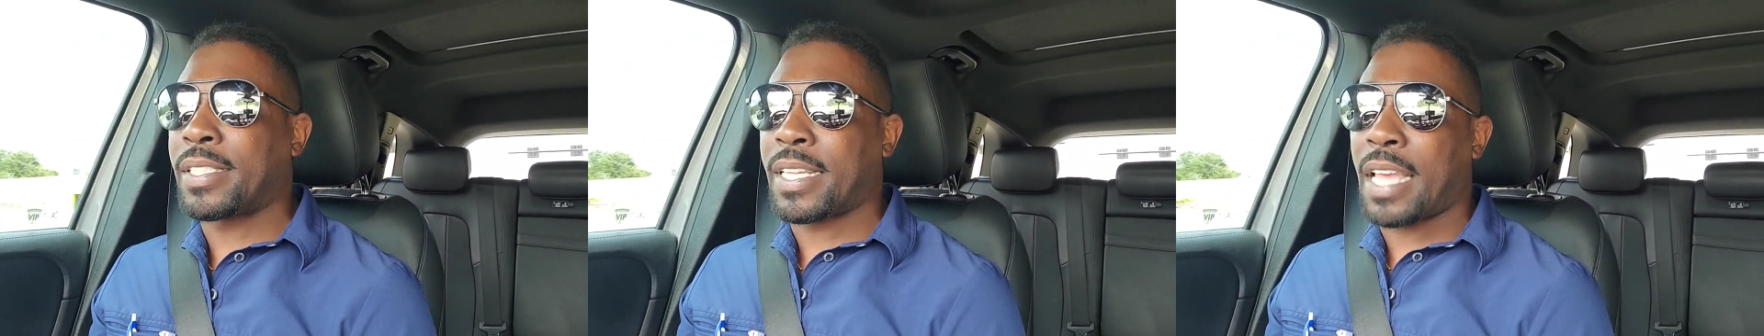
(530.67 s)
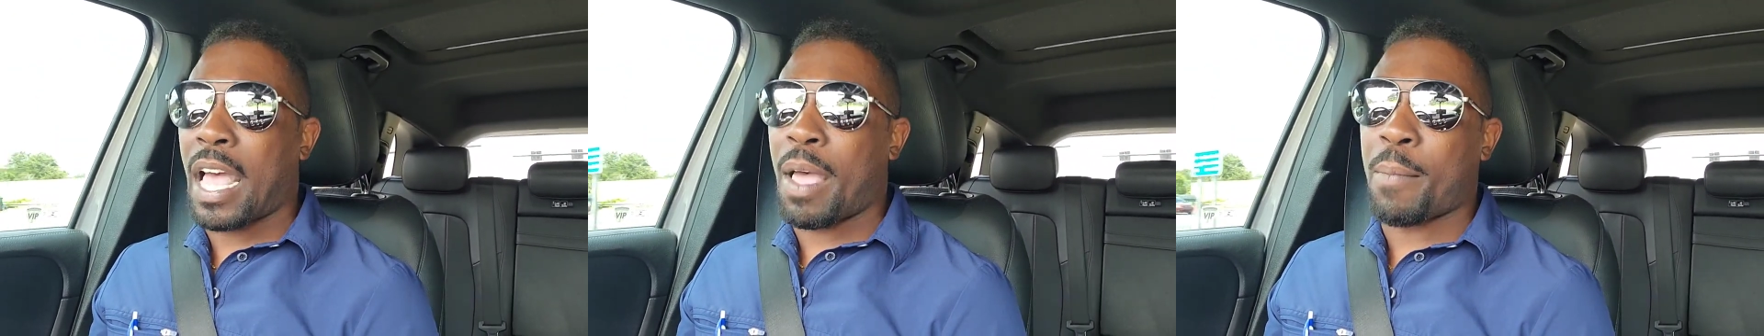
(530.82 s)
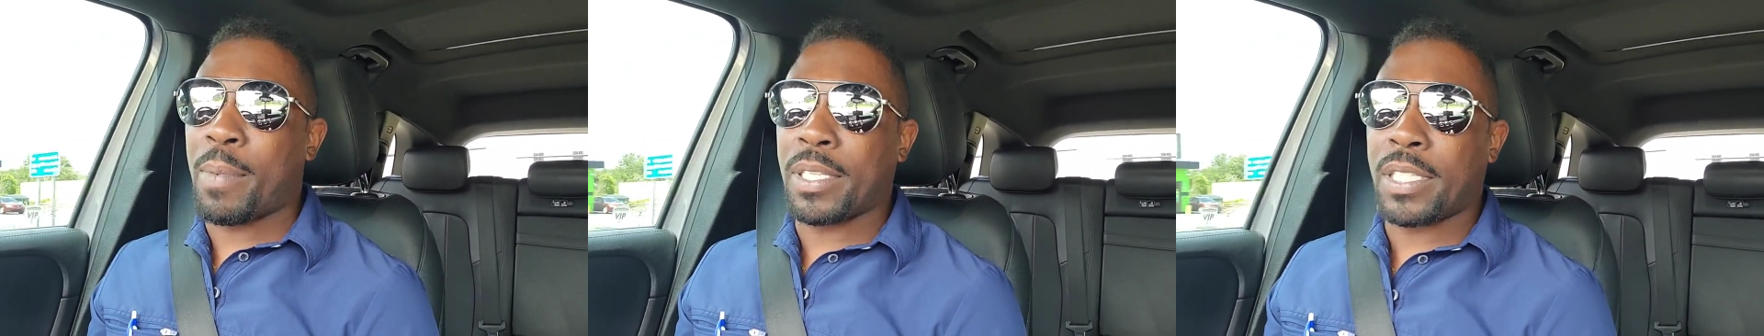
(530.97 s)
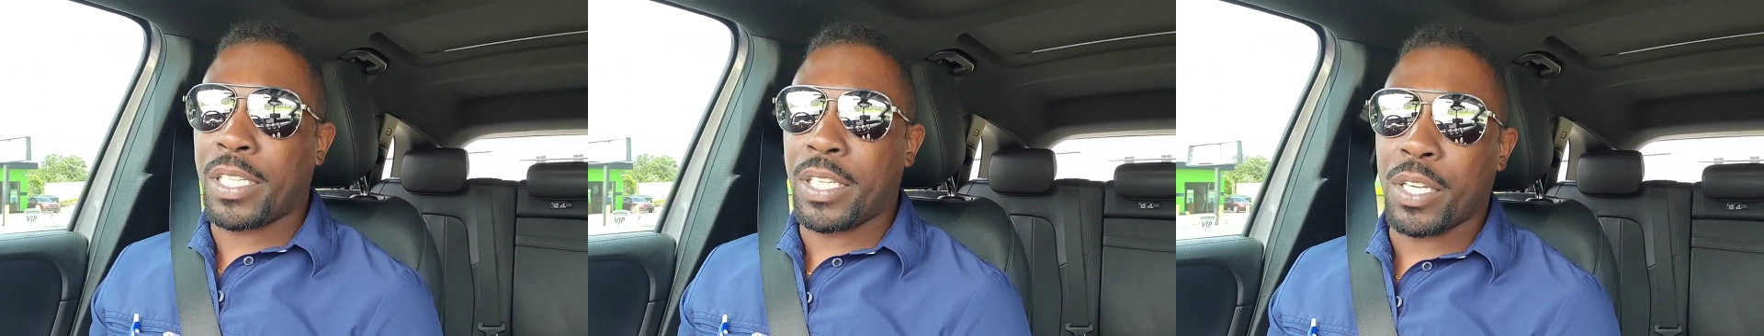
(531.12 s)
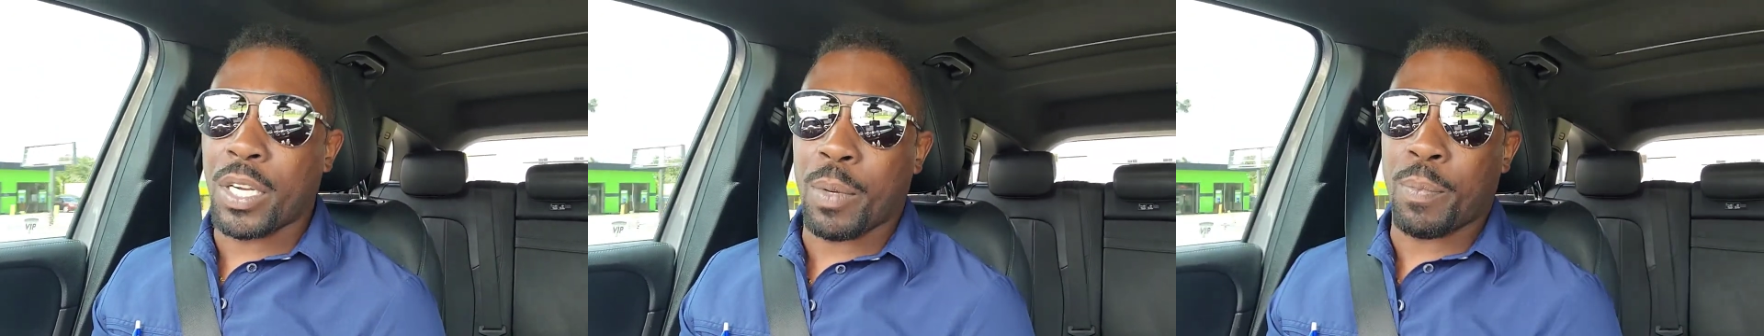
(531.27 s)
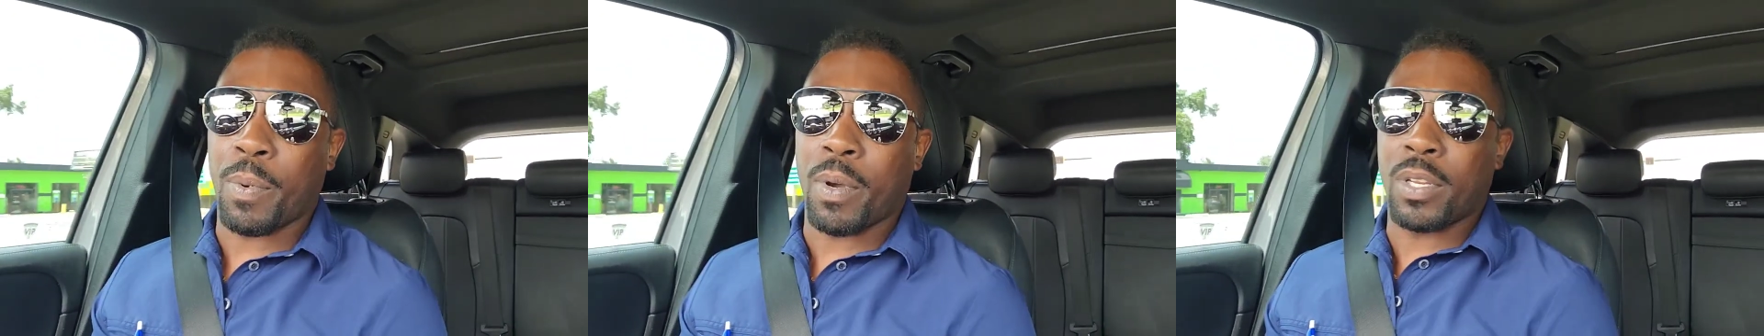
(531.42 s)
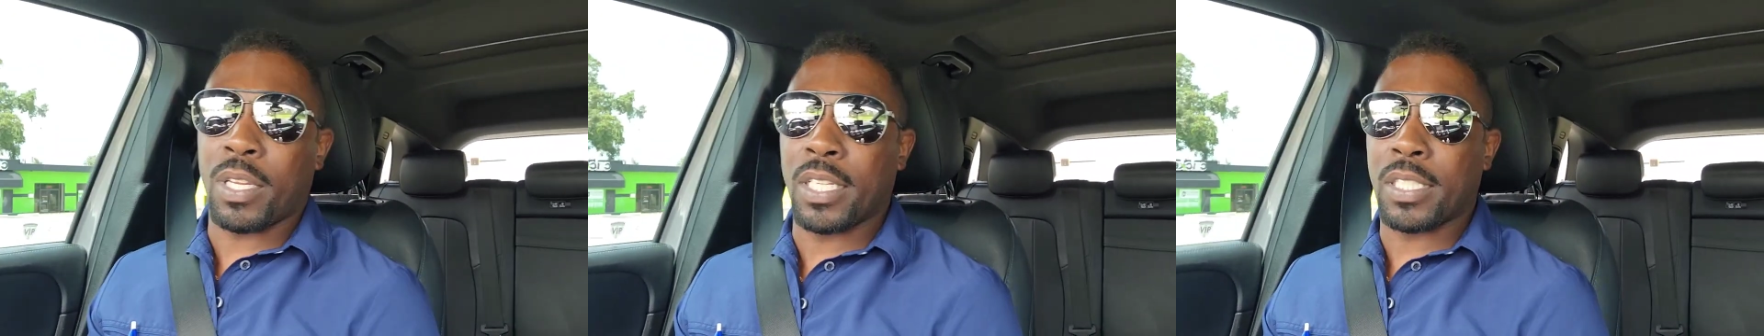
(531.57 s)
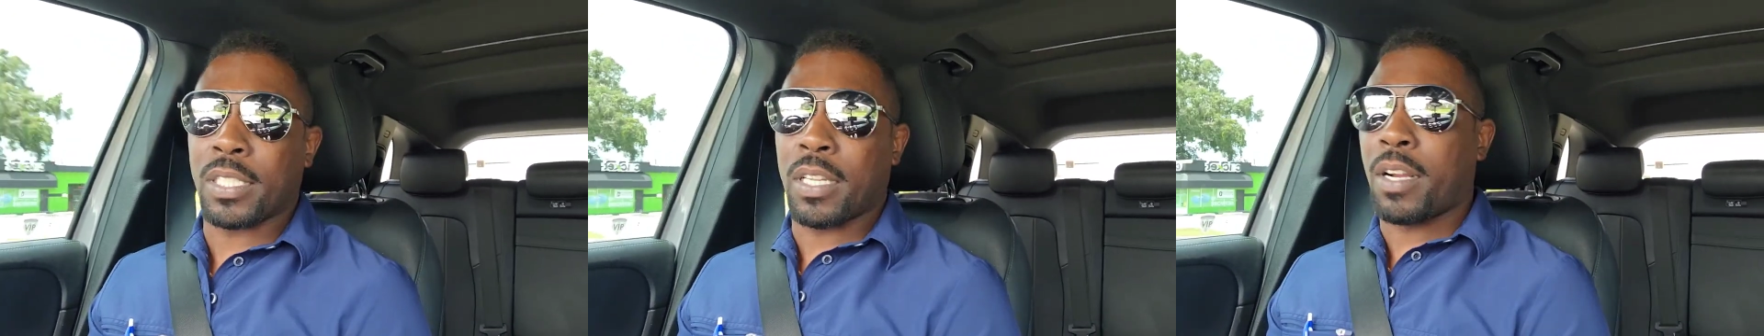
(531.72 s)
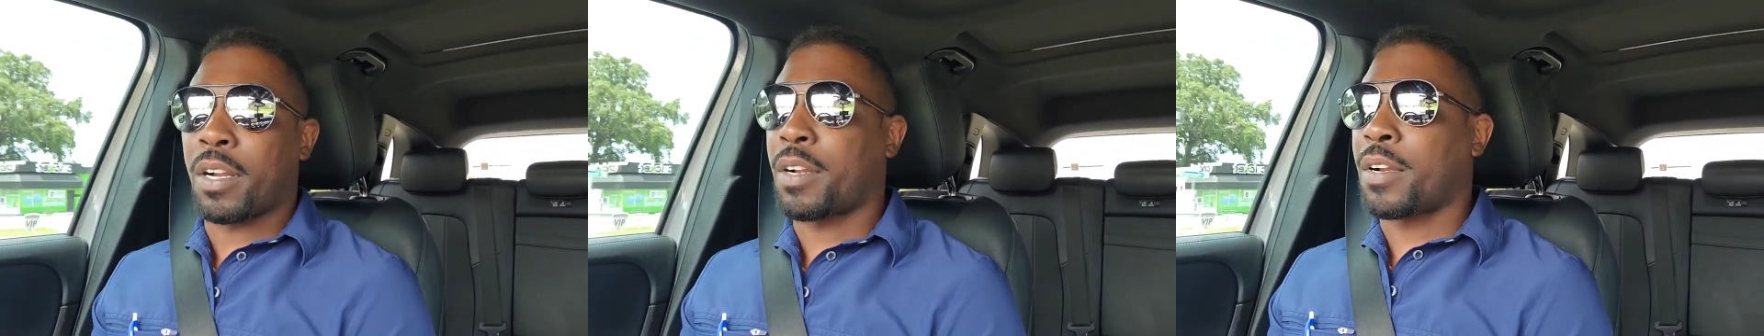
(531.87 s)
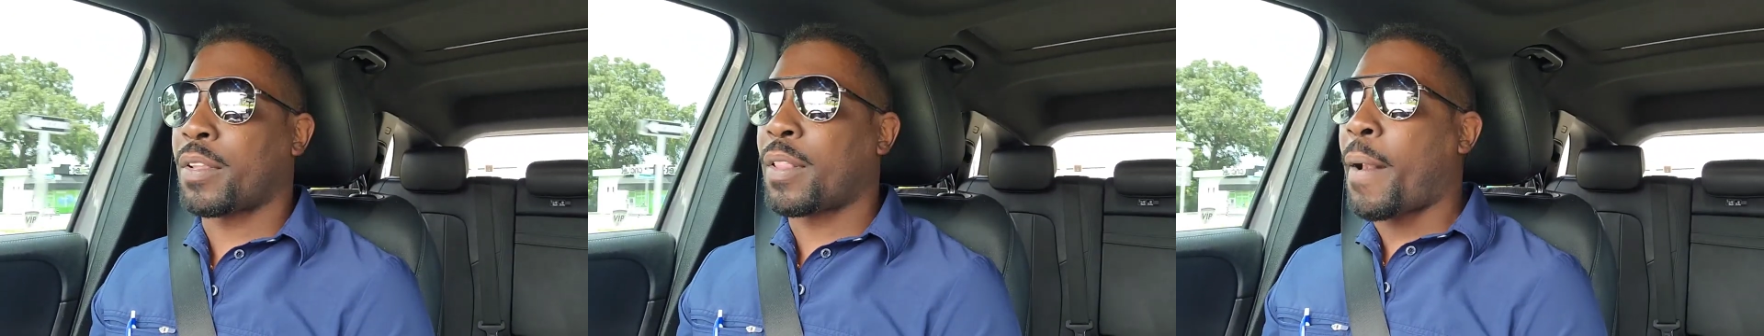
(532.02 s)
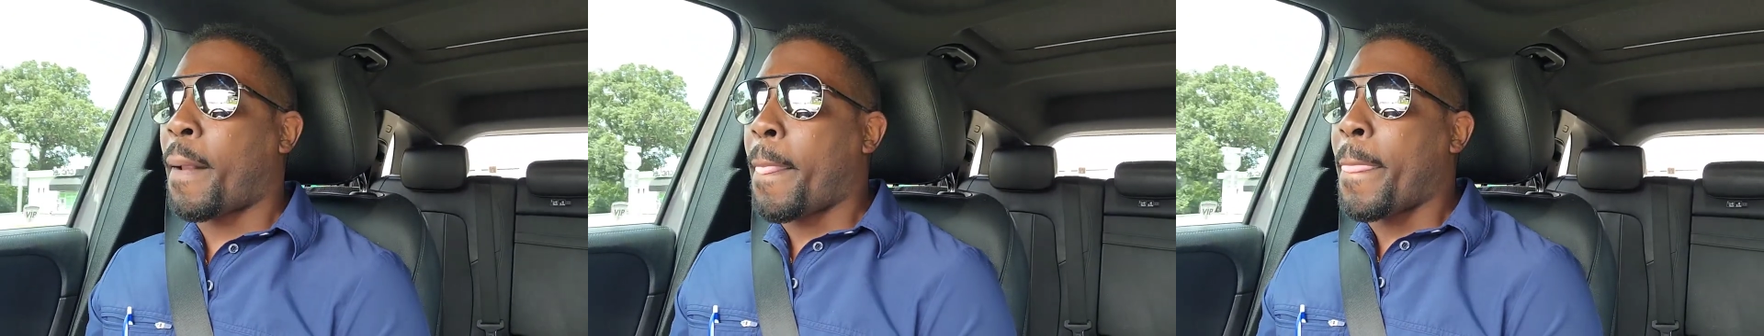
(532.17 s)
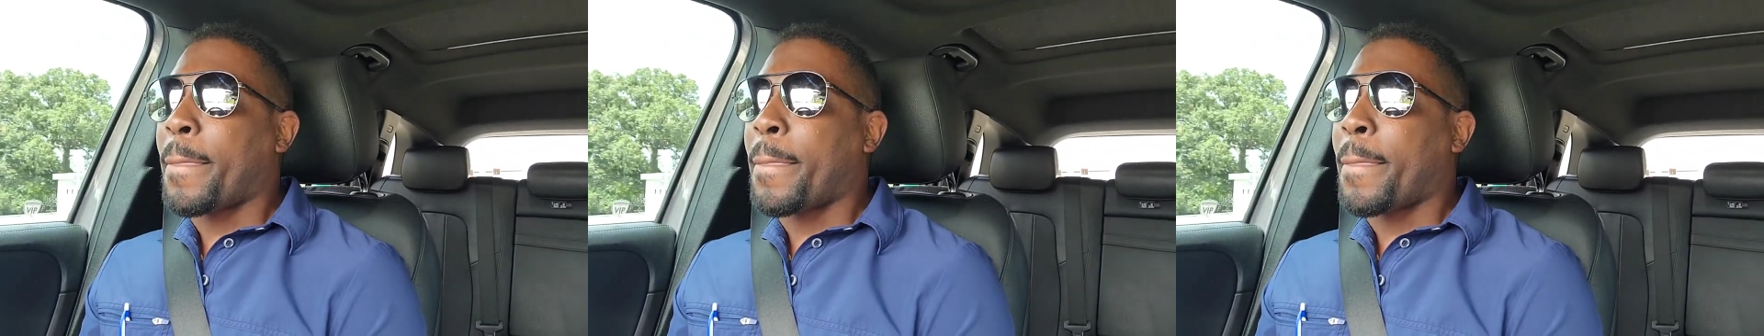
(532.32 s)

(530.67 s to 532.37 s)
time is here upon this earth.